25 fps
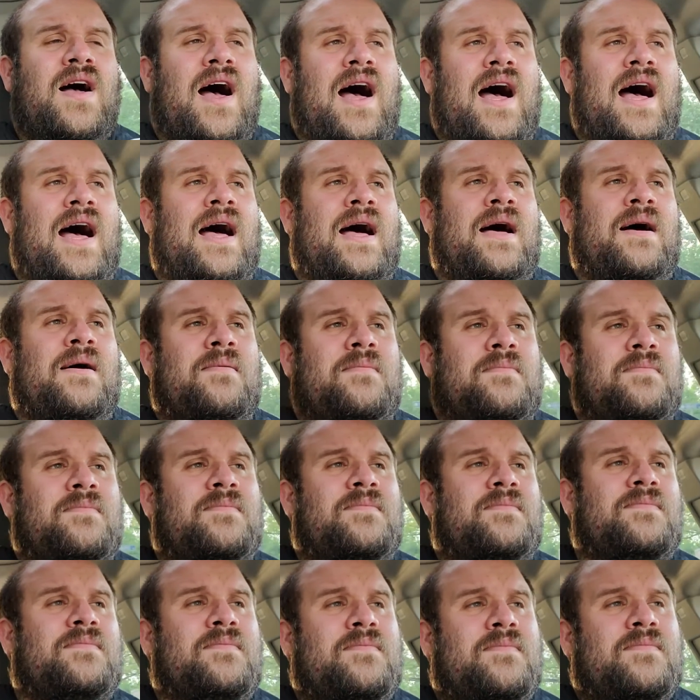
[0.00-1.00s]

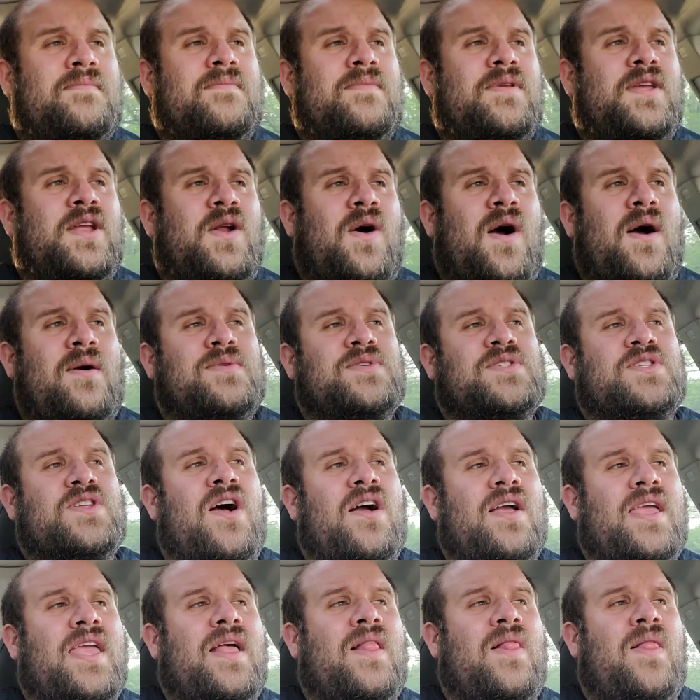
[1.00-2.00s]
Um, you know, I was
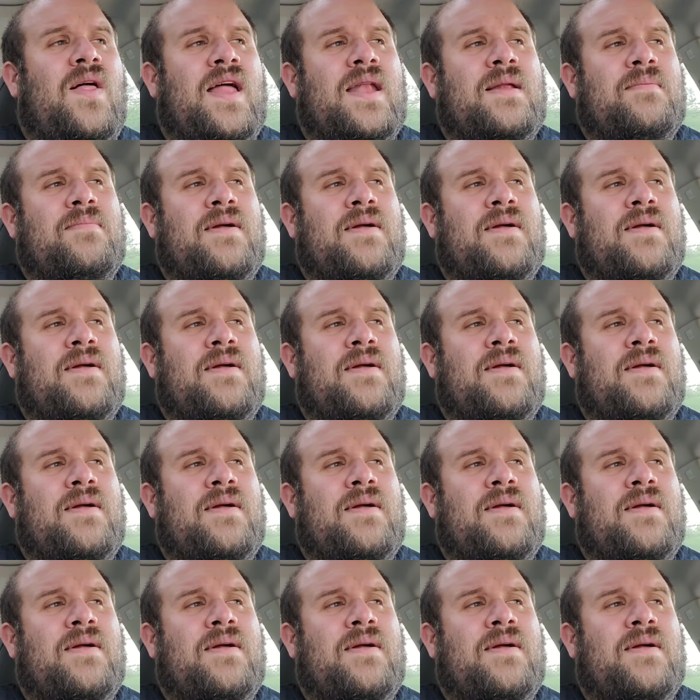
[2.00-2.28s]
talking a lot